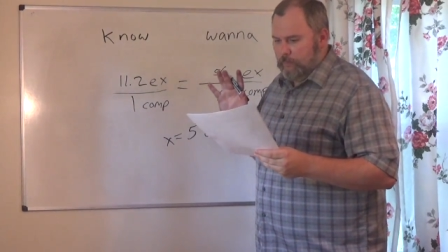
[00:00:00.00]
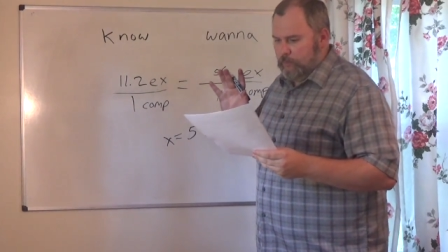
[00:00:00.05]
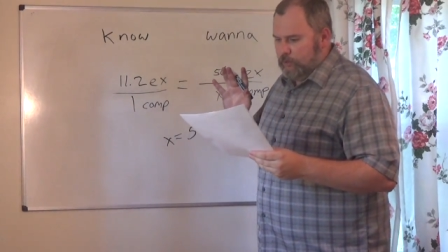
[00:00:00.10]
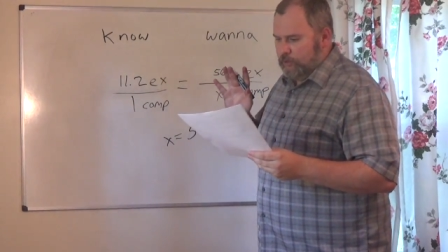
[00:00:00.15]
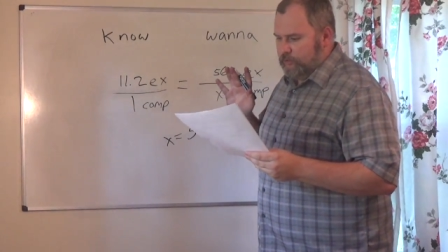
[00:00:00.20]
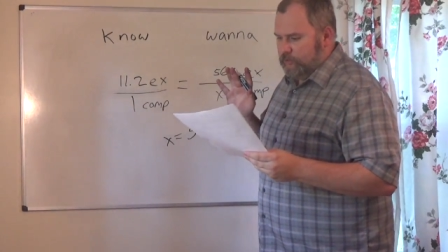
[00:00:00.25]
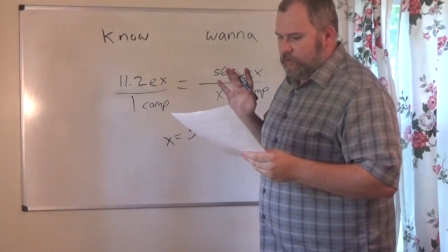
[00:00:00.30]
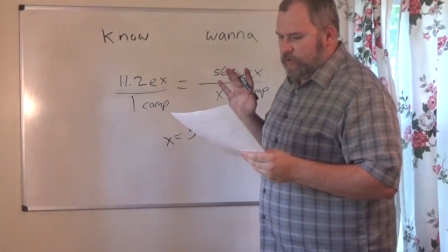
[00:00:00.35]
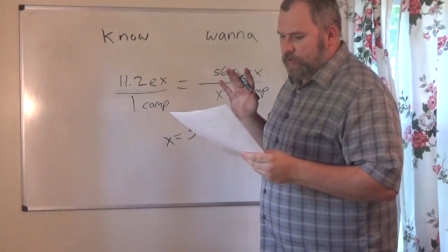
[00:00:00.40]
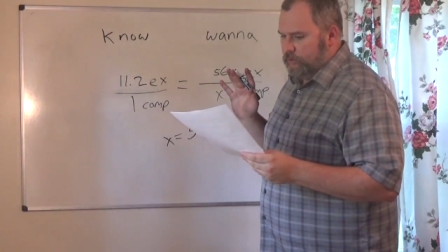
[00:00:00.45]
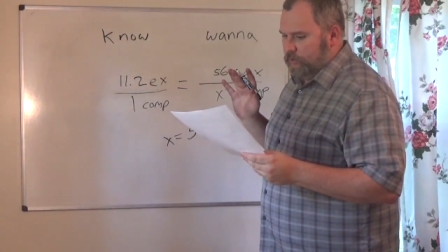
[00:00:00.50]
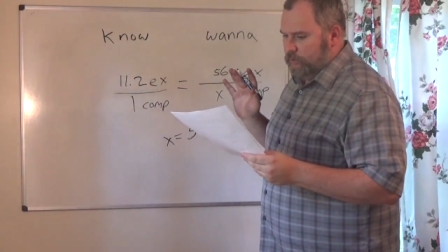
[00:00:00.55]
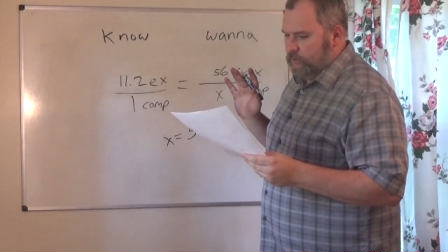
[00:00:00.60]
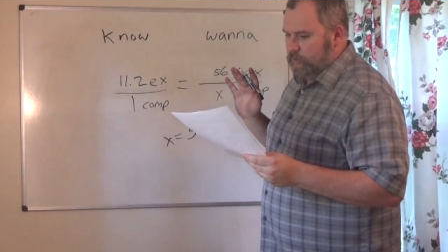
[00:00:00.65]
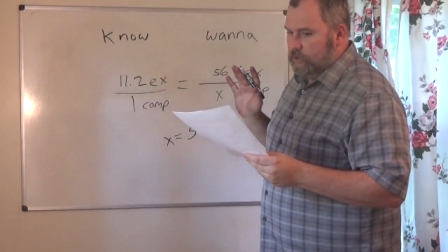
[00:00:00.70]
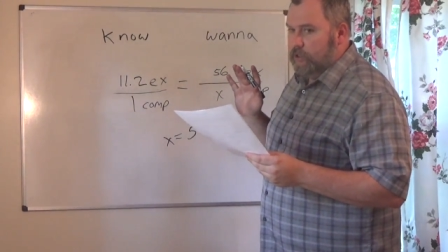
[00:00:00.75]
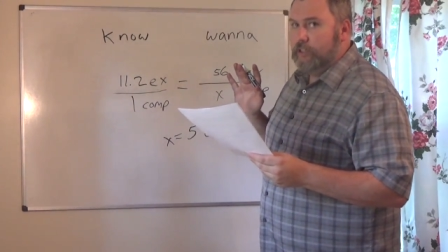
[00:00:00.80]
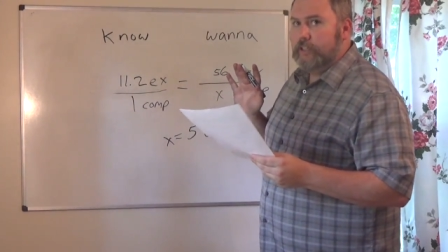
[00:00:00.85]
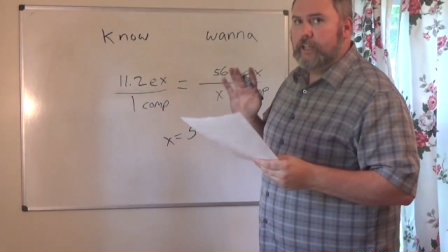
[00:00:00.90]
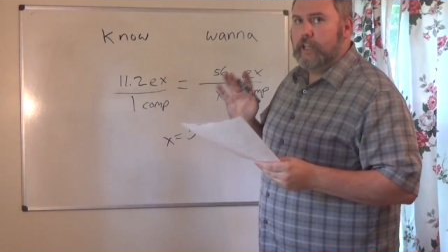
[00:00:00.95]
going to
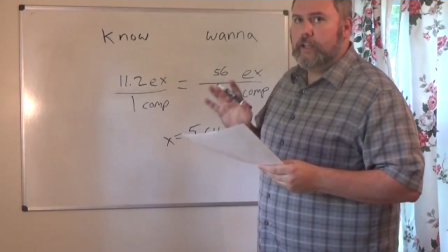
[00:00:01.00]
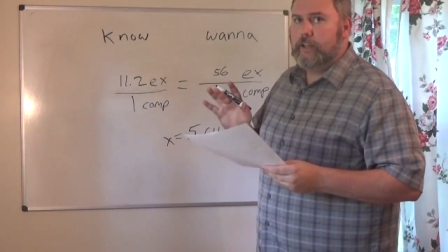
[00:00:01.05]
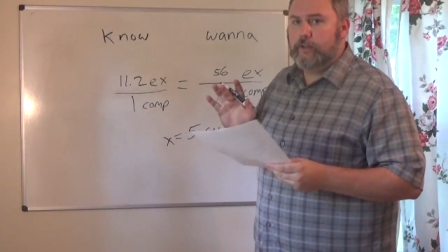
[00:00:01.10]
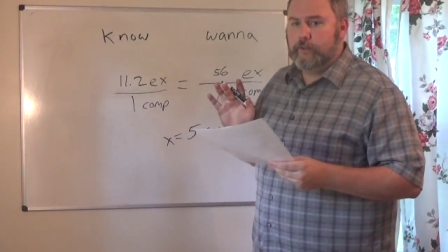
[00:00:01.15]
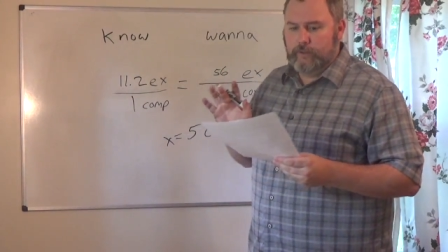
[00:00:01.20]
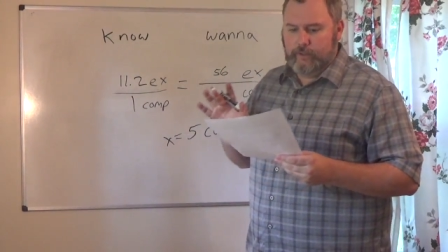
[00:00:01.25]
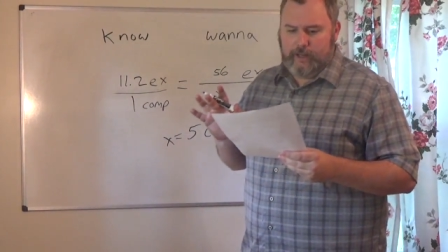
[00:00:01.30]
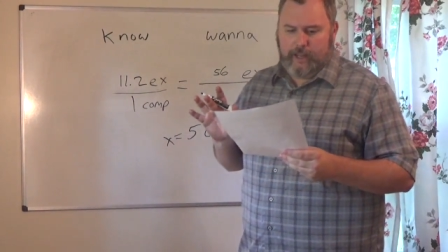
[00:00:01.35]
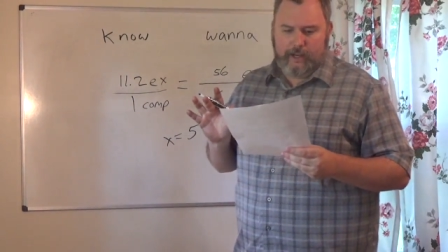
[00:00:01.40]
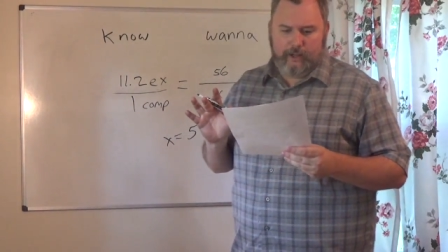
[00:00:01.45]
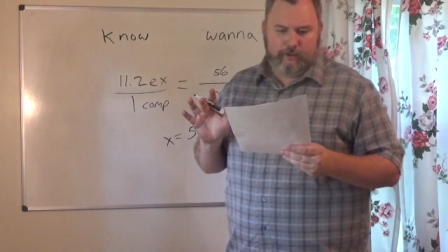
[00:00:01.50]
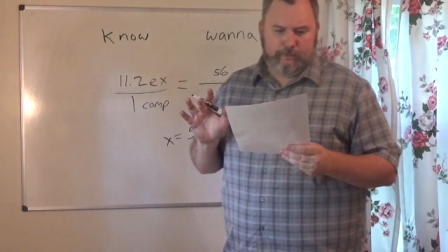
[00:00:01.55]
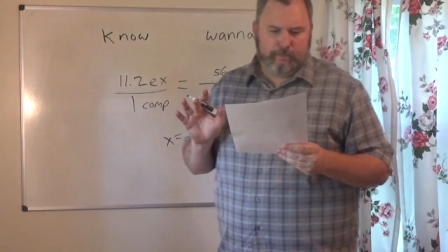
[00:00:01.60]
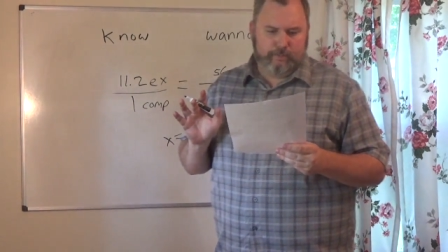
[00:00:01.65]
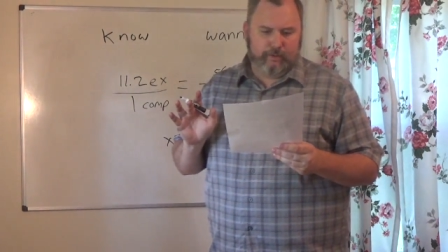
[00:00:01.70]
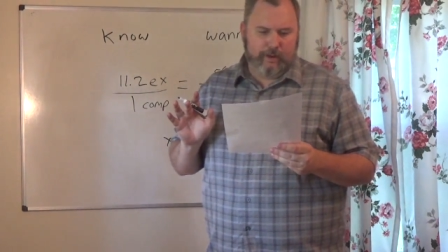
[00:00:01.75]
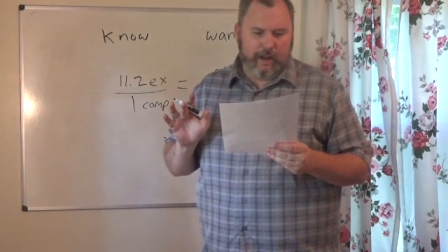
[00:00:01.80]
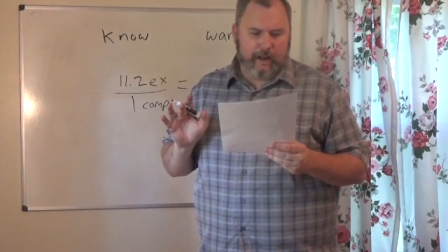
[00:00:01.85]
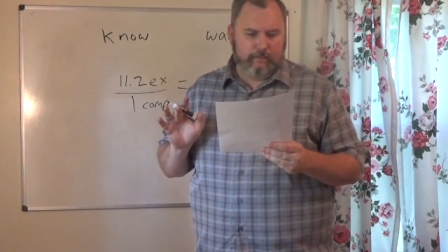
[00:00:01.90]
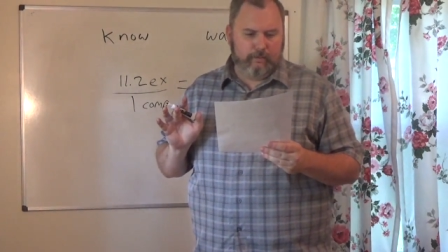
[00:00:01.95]
look at your next
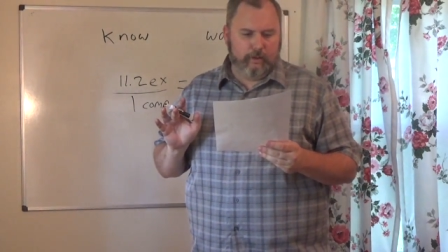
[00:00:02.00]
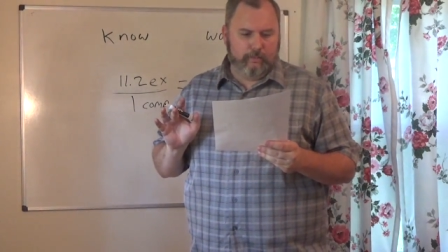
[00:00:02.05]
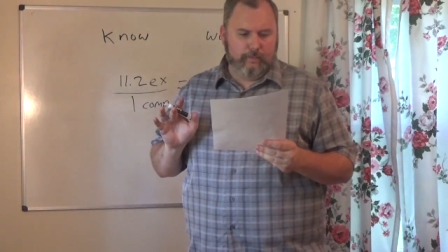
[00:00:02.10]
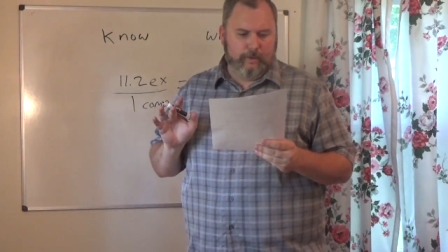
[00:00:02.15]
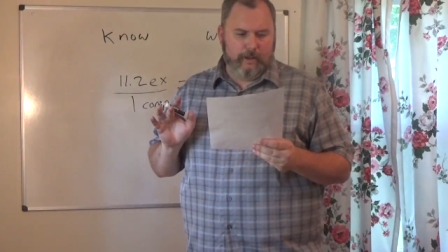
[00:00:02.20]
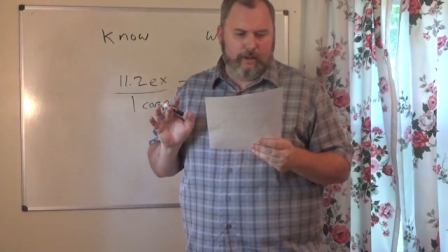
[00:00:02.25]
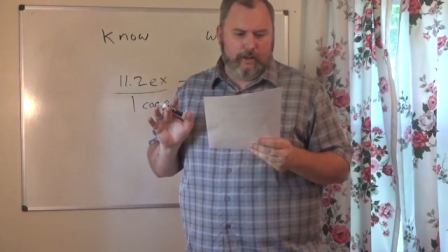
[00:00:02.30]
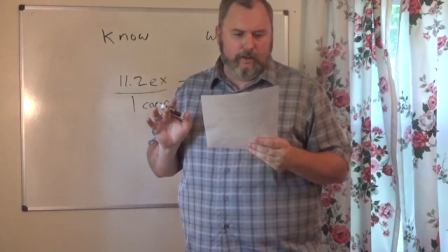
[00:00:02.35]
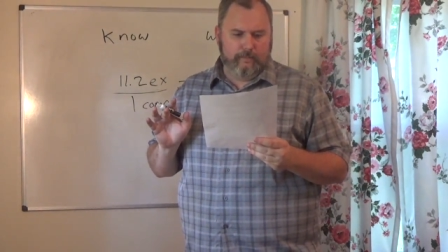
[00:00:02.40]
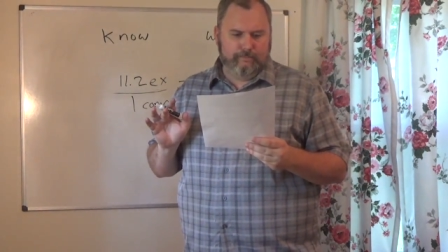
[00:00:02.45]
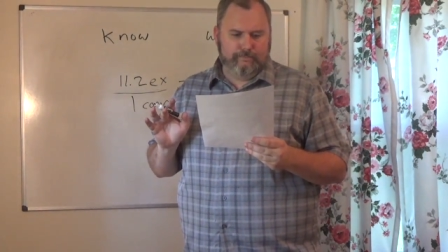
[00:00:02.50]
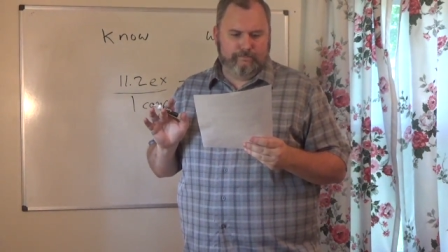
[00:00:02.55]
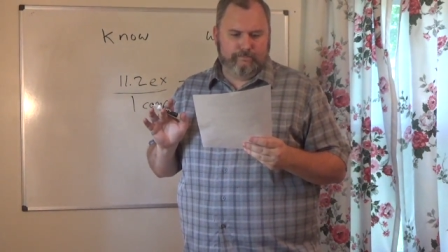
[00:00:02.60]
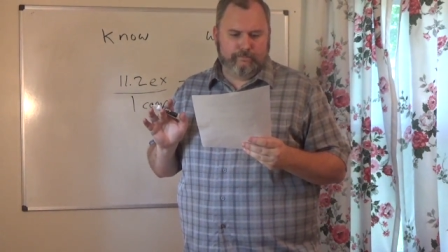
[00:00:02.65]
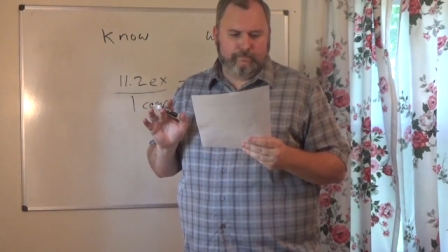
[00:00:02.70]
problem,